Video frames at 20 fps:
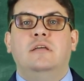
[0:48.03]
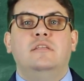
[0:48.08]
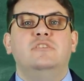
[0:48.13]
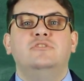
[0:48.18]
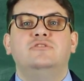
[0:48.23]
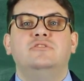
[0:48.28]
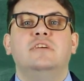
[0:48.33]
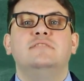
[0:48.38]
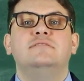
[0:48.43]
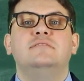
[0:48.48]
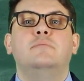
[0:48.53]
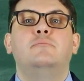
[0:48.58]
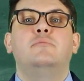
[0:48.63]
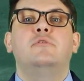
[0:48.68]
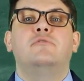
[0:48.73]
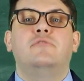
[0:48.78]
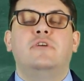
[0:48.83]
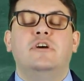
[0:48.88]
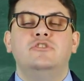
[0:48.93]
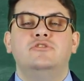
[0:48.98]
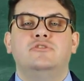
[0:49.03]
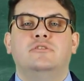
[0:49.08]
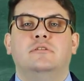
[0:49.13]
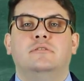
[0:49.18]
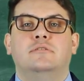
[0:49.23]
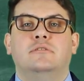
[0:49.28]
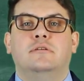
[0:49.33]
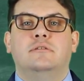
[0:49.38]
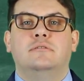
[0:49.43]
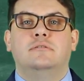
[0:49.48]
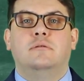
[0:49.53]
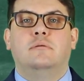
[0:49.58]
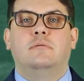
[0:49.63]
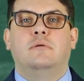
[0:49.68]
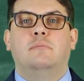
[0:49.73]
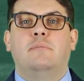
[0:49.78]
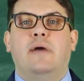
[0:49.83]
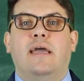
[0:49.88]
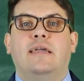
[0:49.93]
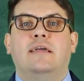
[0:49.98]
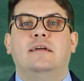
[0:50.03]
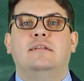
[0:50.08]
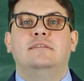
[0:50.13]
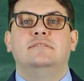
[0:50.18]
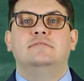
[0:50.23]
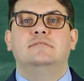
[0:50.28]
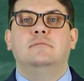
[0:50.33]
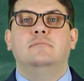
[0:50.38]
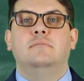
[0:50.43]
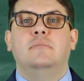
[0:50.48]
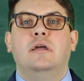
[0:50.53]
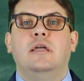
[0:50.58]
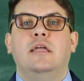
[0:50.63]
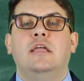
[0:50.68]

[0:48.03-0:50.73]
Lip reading: It's just a prevention mechanism